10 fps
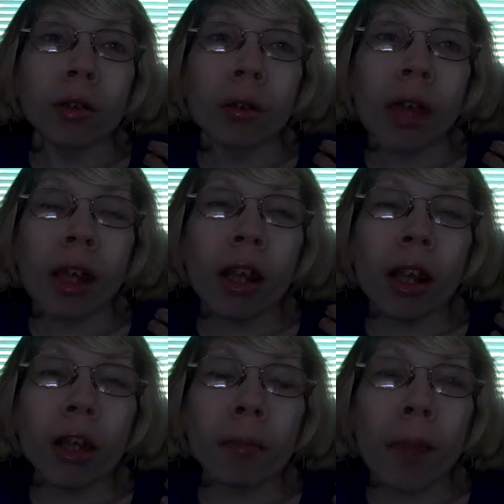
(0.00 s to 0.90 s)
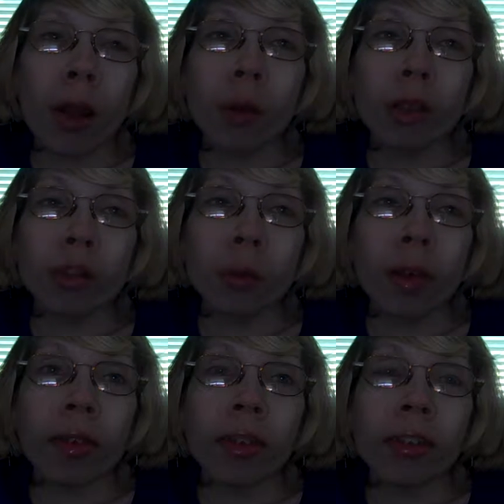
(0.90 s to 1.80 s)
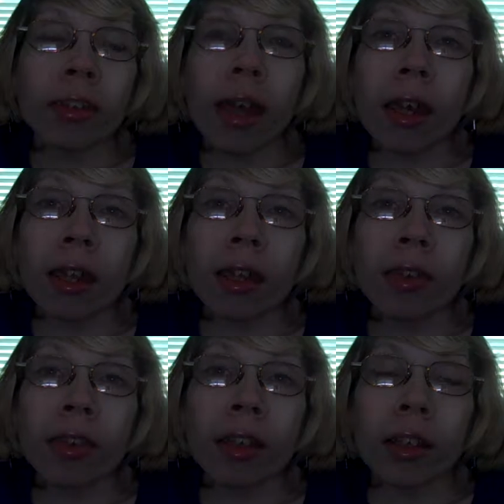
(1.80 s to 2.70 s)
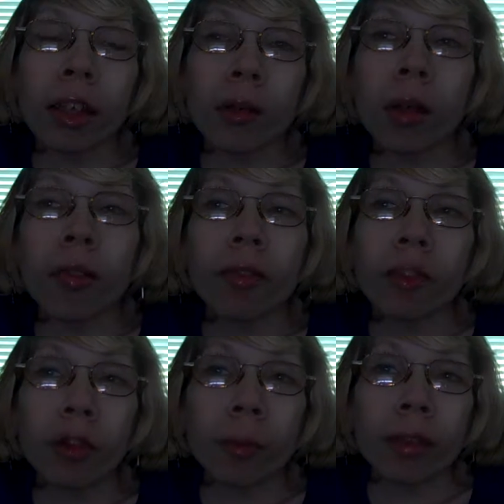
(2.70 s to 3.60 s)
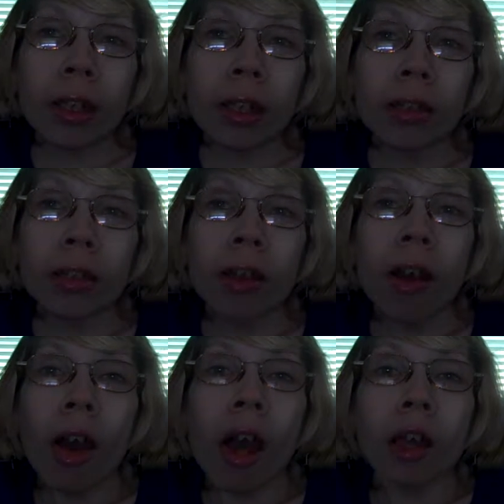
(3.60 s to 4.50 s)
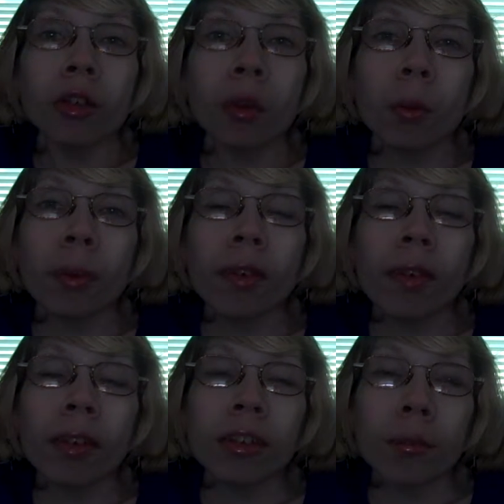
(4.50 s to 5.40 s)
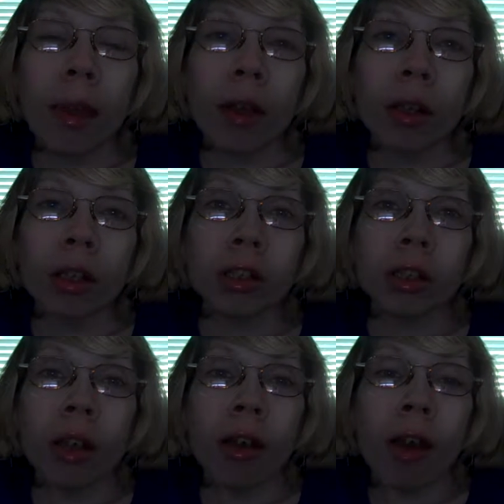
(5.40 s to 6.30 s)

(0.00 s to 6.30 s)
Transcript: create a marriage with Zane, the leader of the Serpentines. So within this marriage,